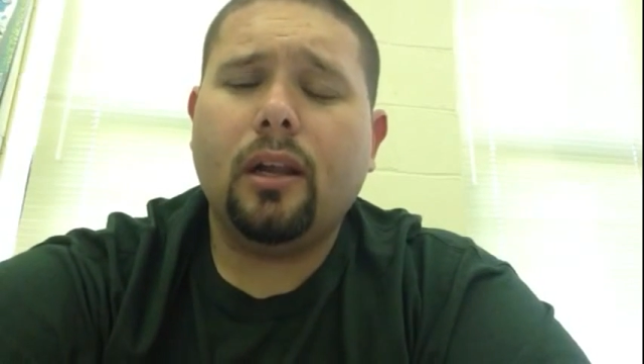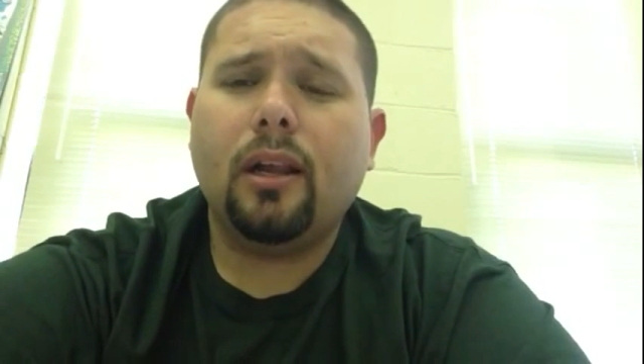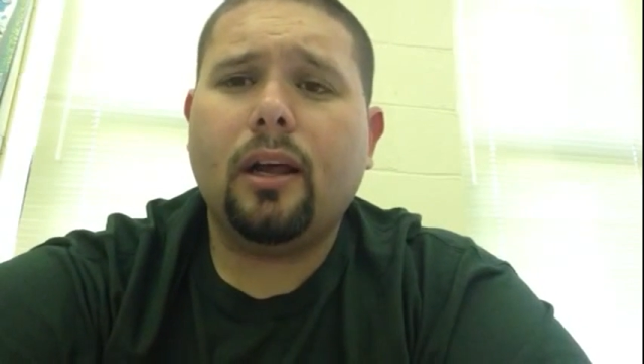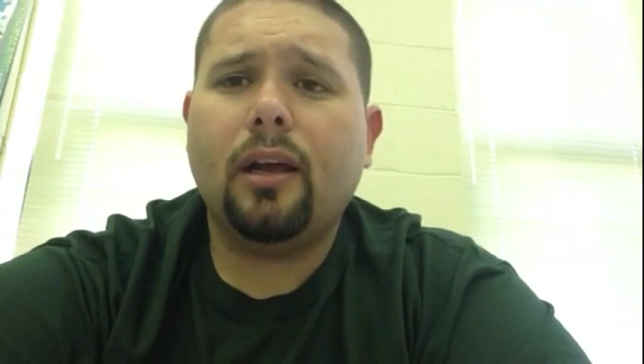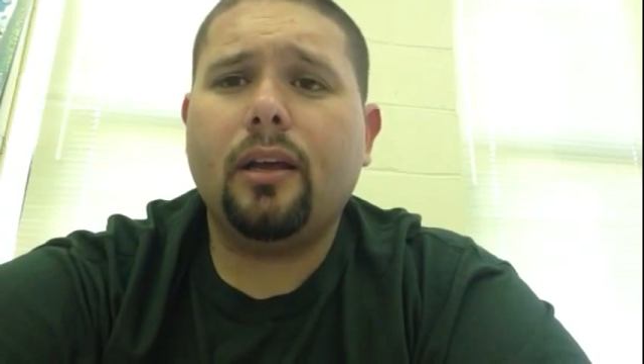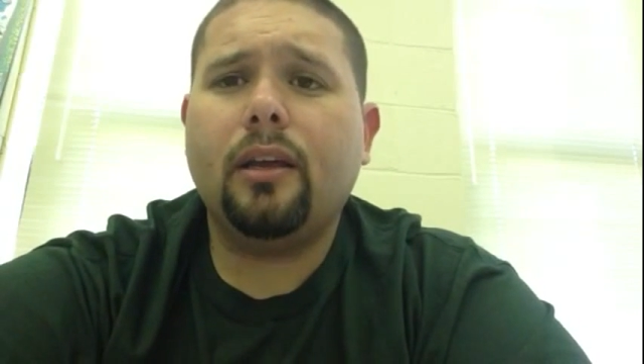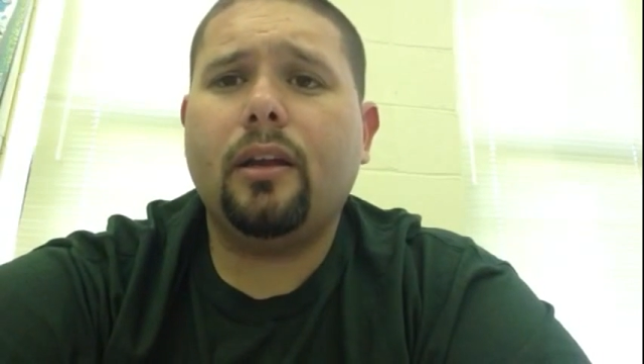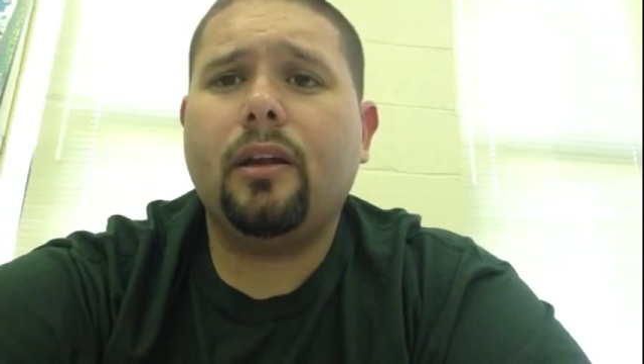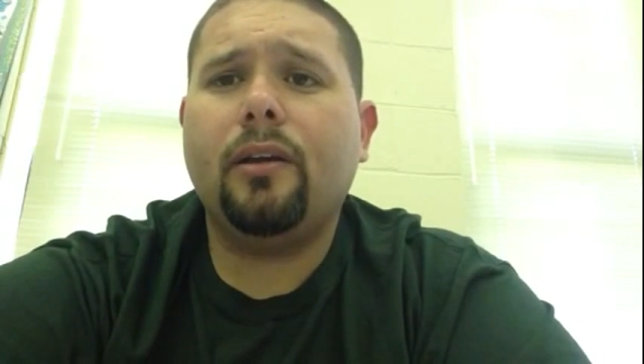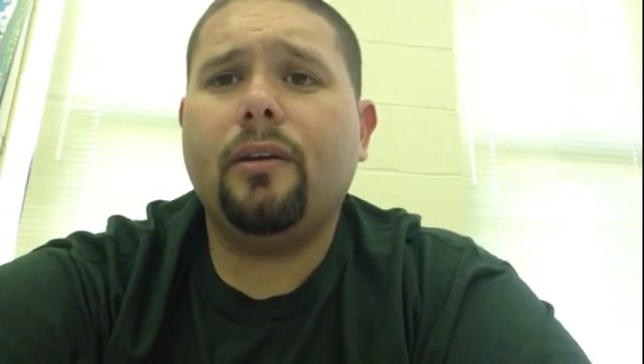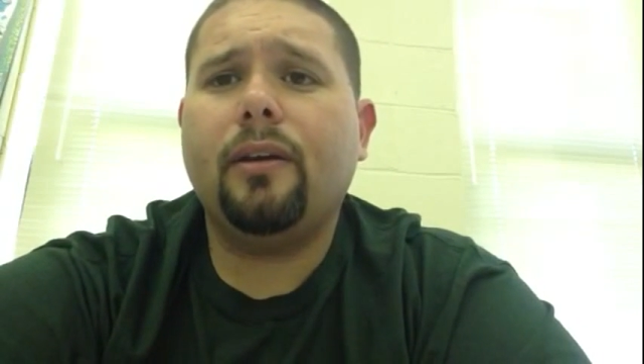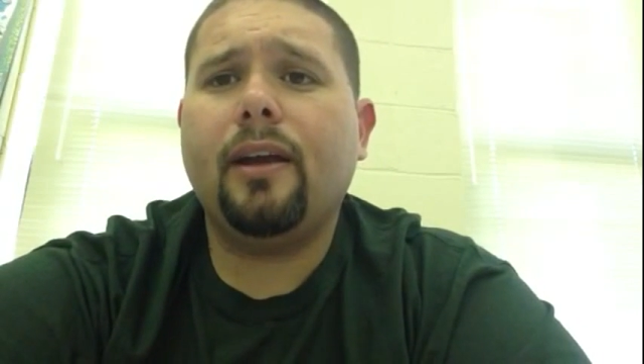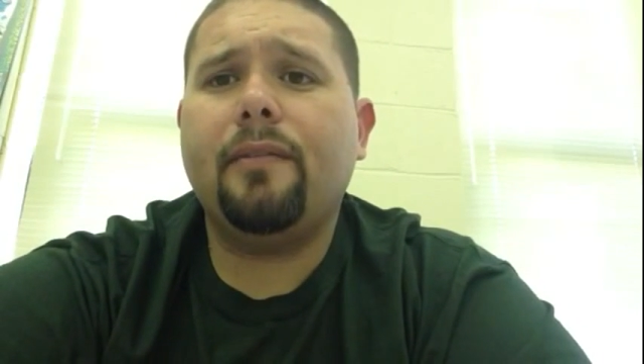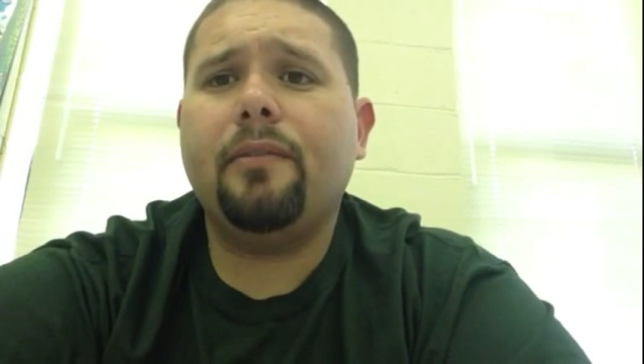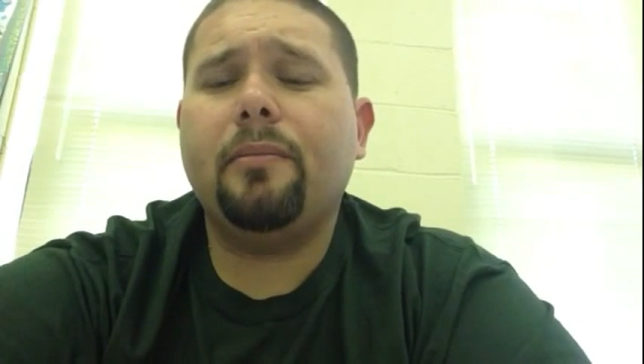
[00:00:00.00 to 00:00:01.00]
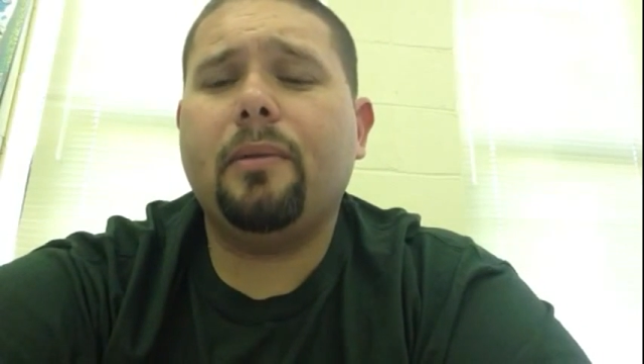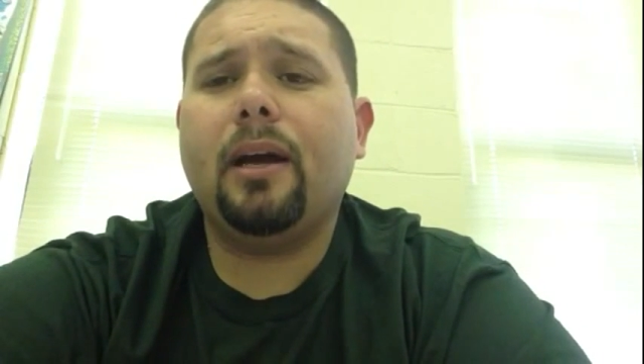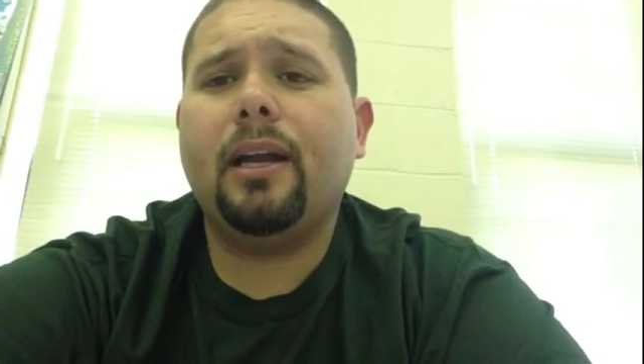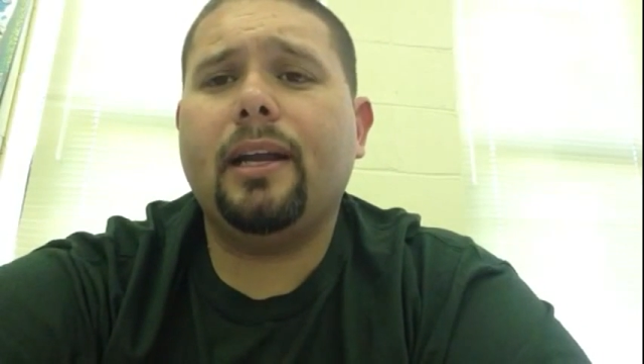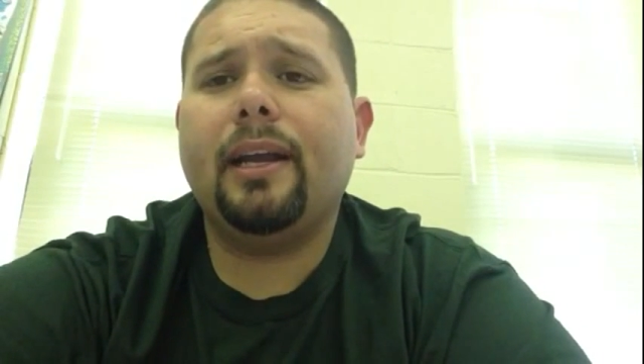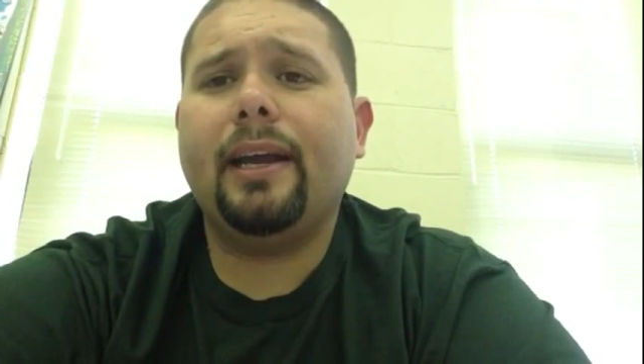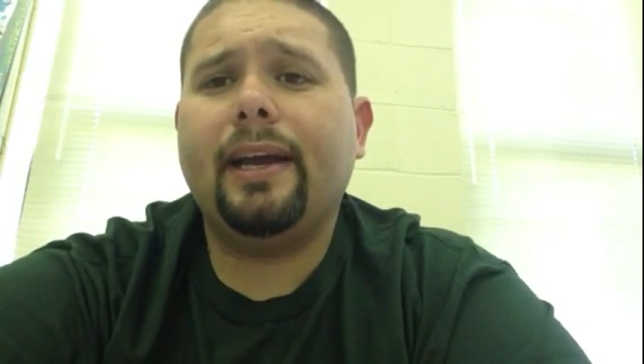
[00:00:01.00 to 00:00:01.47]

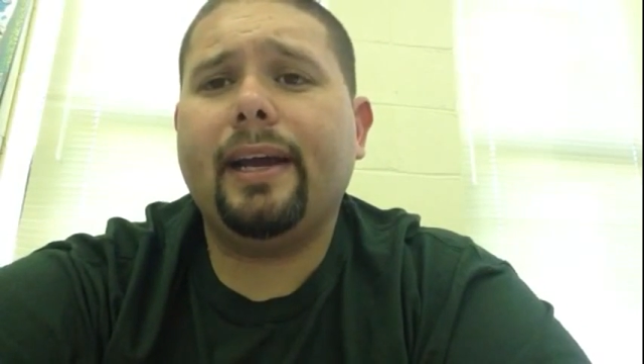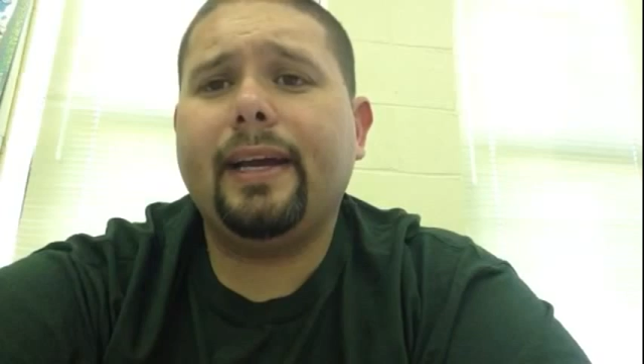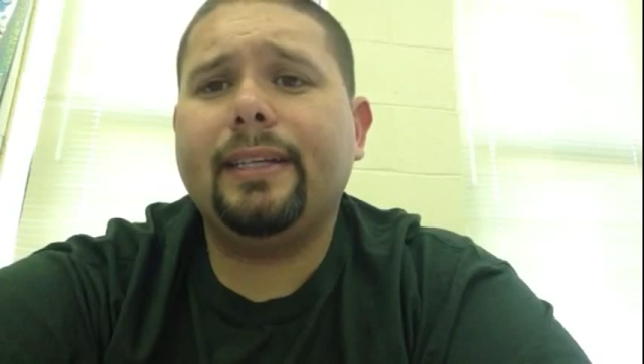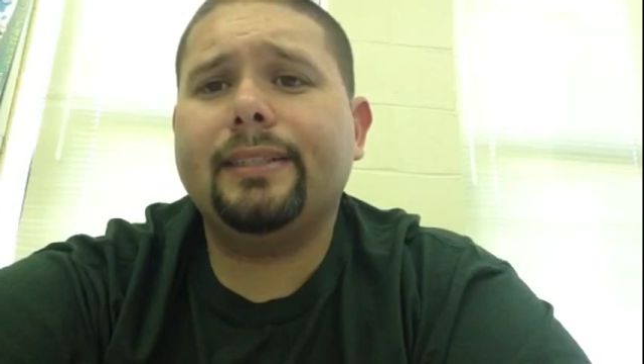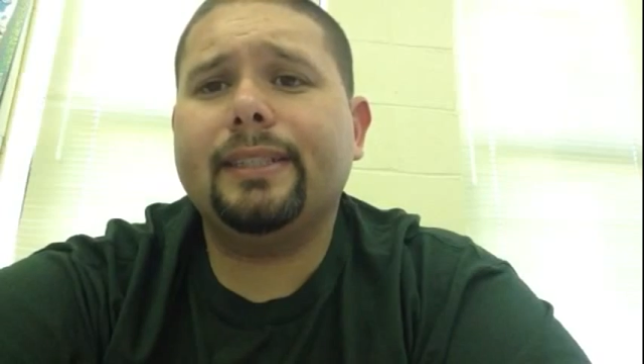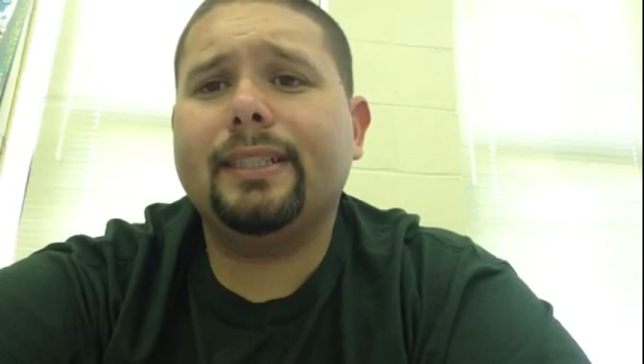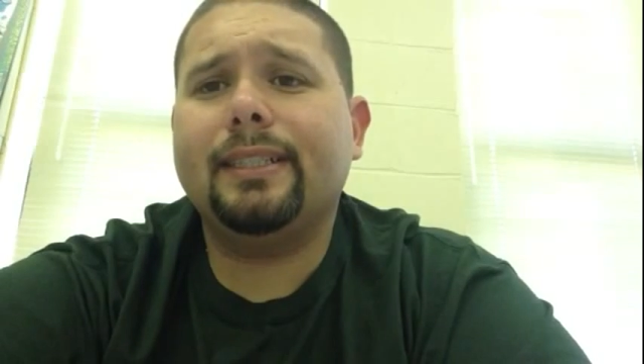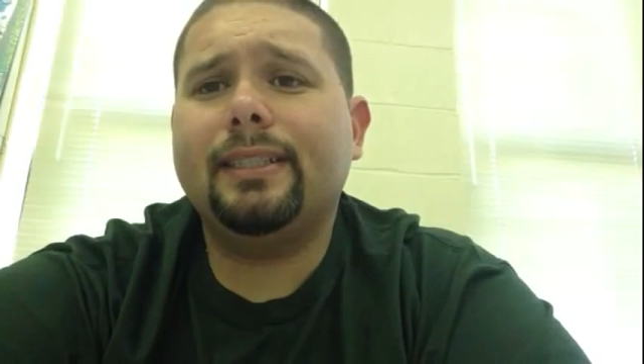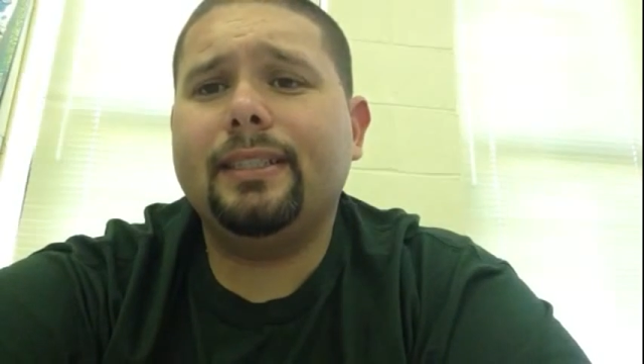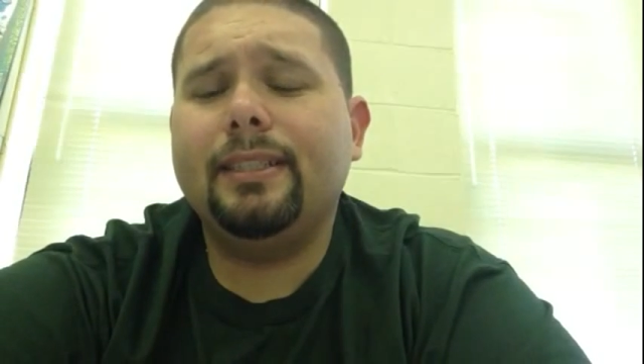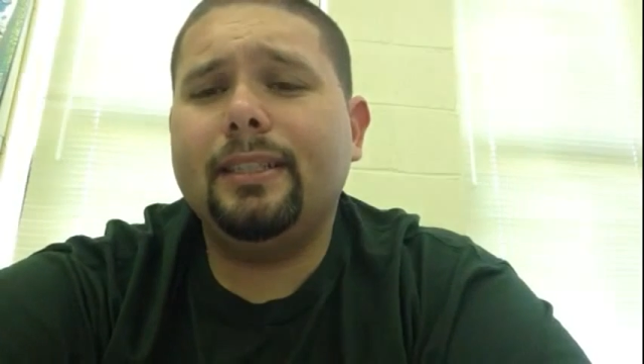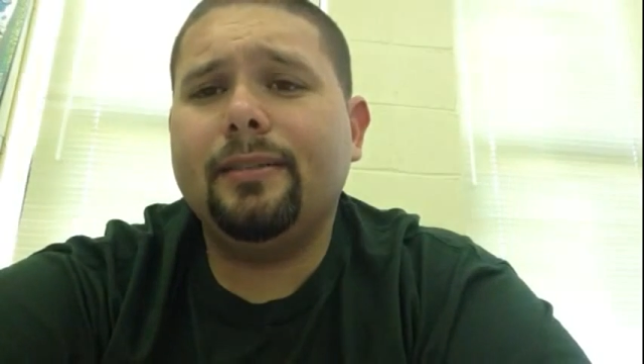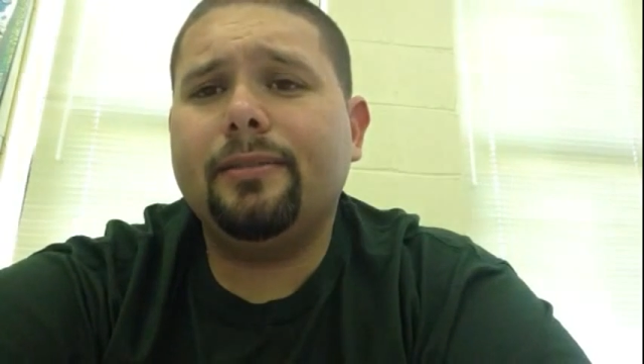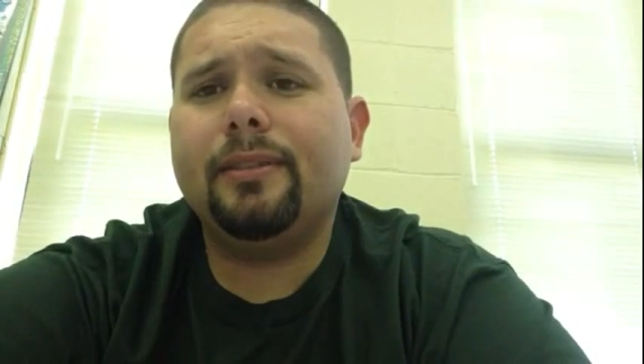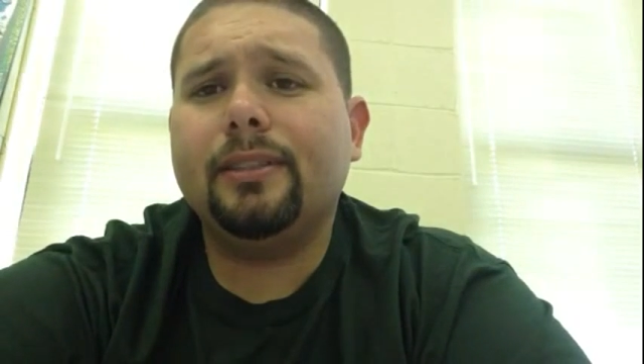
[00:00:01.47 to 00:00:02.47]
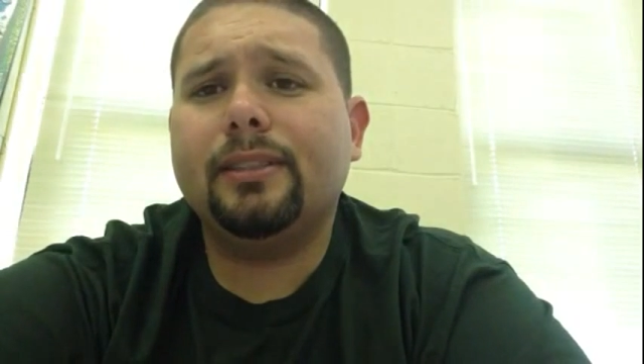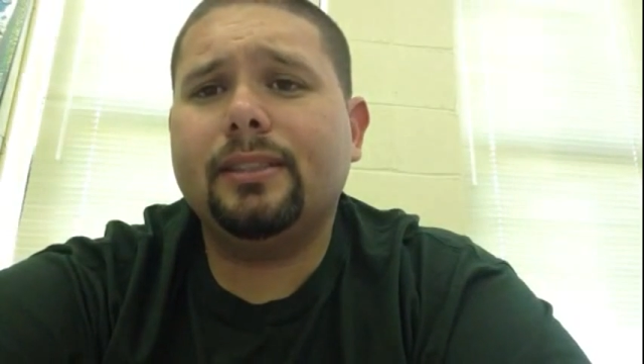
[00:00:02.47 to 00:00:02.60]
Everybody has a different